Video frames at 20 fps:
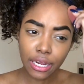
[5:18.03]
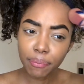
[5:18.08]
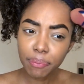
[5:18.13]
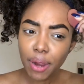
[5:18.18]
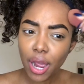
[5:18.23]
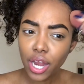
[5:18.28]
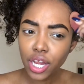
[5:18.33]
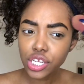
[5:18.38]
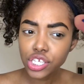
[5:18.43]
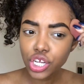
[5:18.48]
their
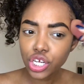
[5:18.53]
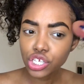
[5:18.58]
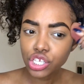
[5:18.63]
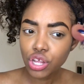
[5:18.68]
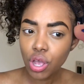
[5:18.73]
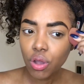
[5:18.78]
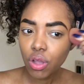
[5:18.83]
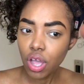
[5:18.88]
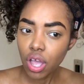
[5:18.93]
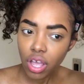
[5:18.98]
products are
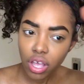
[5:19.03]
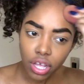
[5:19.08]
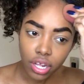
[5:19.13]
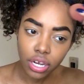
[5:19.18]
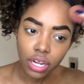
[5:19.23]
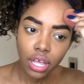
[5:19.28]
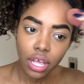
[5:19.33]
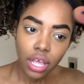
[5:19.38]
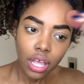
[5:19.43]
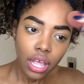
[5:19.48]
so
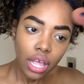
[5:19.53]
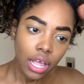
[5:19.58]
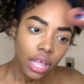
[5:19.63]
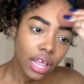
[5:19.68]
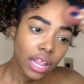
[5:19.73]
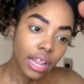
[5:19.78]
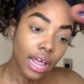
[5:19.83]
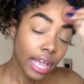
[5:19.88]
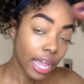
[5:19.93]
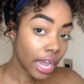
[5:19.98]
good.
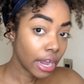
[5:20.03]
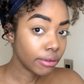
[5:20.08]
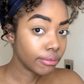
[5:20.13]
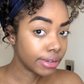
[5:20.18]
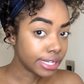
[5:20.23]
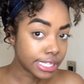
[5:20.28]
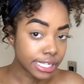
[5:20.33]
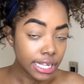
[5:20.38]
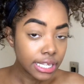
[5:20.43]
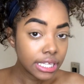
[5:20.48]
Like, I
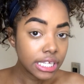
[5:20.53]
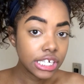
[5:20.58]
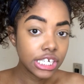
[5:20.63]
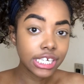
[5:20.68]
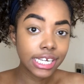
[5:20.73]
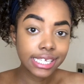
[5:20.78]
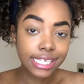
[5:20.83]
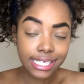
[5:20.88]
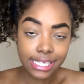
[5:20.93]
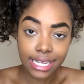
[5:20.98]
recently
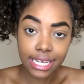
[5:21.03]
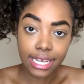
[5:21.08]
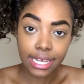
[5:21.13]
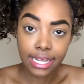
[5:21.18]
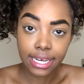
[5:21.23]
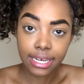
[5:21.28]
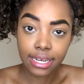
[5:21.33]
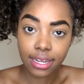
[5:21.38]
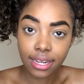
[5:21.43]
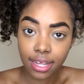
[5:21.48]
just
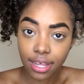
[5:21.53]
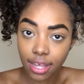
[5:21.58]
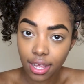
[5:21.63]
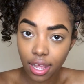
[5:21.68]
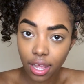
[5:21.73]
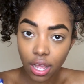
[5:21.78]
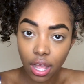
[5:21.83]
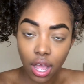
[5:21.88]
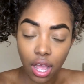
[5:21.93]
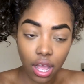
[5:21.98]
did
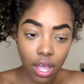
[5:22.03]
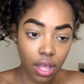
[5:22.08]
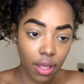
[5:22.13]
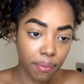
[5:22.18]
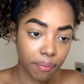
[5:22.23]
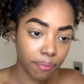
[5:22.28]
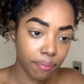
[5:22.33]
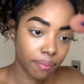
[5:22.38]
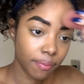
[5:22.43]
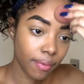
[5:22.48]

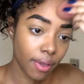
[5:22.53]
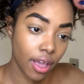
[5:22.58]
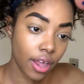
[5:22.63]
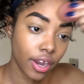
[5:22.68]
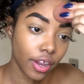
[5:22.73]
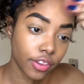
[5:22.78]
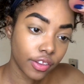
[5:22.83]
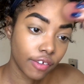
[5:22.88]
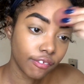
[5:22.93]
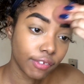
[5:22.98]

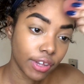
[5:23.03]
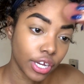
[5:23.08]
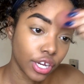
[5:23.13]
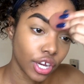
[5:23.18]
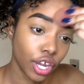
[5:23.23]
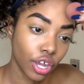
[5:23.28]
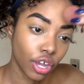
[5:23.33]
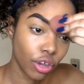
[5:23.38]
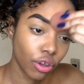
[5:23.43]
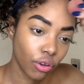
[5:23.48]
another
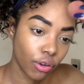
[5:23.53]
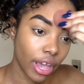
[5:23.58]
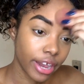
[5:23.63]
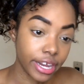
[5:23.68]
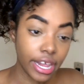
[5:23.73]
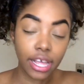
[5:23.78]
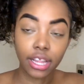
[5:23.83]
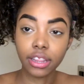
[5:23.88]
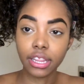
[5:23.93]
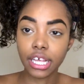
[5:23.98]
video,
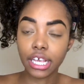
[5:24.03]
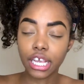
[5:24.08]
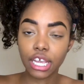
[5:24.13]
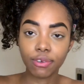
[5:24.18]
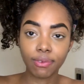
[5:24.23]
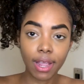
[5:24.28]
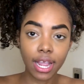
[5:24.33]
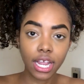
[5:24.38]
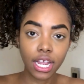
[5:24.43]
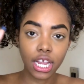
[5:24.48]
and I'll link
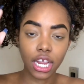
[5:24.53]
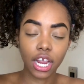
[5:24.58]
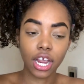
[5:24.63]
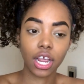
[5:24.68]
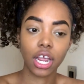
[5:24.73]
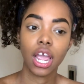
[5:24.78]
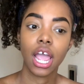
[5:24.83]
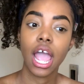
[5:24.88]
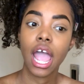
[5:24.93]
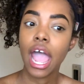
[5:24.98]
it right
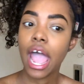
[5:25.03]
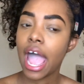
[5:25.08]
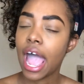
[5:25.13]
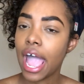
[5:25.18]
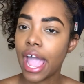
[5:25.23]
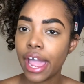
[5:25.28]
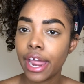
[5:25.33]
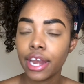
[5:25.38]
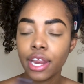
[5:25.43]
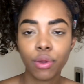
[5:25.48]
here,
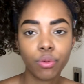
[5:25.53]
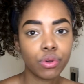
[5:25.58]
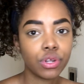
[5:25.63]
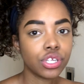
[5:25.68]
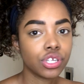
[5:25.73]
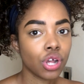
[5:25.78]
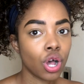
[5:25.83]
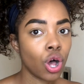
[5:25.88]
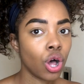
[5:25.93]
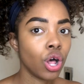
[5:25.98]
and it
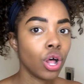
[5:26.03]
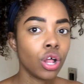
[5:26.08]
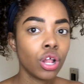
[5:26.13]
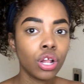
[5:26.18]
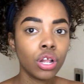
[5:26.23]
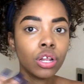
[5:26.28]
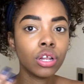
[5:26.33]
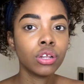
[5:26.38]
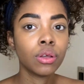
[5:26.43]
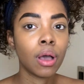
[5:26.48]
was
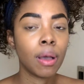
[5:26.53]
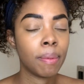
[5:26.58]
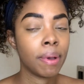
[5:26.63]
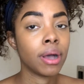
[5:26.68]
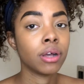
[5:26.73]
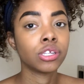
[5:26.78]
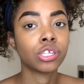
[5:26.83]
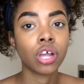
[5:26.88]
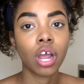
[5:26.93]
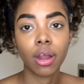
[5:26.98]
all
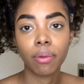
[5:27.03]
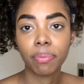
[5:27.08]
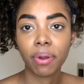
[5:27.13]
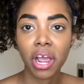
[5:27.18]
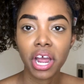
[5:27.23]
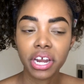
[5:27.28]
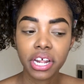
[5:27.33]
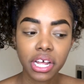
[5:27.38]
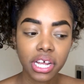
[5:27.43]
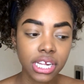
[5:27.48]
about Tarte
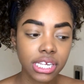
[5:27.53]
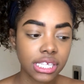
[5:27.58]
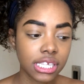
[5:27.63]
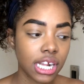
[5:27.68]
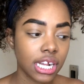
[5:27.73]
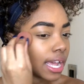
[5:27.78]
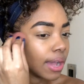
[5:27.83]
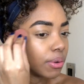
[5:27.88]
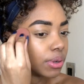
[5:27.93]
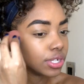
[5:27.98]
products.
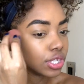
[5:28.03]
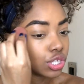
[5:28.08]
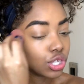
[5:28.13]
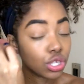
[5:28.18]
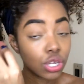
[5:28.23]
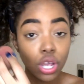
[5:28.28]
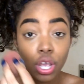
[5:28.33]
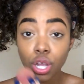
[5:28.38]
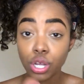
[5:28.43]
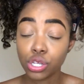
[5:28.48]
I
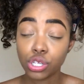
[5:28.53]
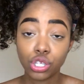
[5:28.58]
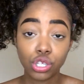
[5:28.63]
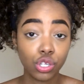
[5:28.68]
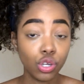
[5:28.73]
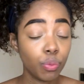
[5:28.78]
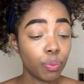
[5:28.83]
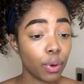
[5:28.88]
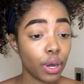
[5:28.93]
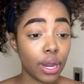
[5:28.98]
was
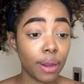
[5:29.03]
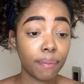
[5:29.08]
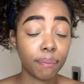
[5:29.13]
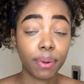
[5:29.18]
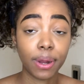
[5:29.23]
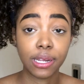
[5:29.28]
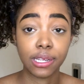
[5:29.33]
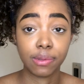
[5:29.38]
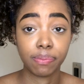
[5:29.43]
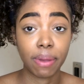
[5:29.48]
super
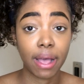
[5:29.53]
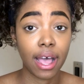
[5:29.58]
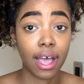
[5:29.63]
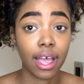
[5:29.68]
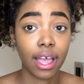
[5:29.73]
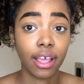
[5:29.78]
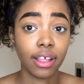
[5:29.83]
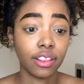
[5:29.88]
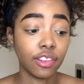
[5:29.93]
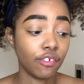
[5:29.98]
impressed
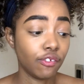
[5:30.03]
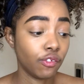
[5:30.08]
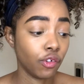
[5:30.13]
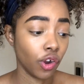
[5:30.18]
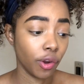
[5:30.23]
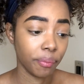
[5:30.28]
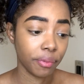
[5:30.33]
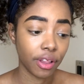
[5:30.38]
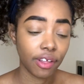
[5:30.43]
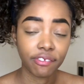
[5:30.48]
by the
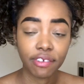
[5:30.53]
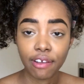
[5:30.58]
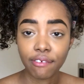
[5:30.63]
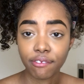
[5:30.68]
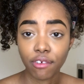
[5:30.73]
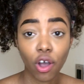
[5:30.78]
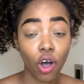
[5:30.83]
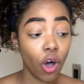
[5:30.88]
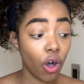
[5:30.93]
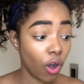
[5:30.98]
formula
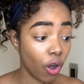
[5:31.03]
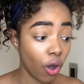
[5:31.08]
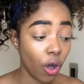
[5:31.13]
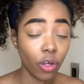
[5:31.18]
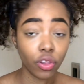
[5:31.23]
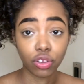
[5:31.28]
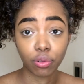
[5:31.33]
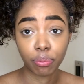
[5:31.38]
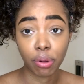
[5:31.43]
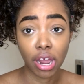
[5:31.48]
of
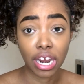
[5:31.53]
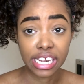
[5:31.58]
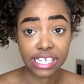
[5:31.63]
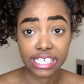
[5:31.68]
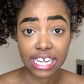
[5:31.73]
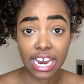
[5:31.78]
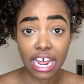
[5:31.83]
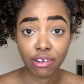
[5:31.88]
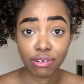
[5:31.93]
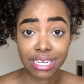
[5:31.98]
all the
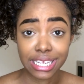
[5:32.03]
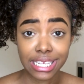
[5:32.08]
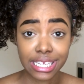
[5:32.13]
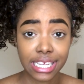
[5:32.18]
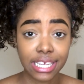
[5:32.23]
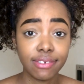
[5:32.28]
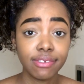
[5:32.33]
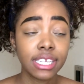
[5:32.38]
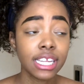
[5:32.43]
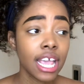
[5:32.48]
products that I
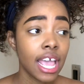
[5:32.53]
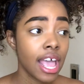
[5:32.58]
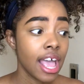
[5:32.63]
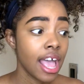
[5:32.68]
received,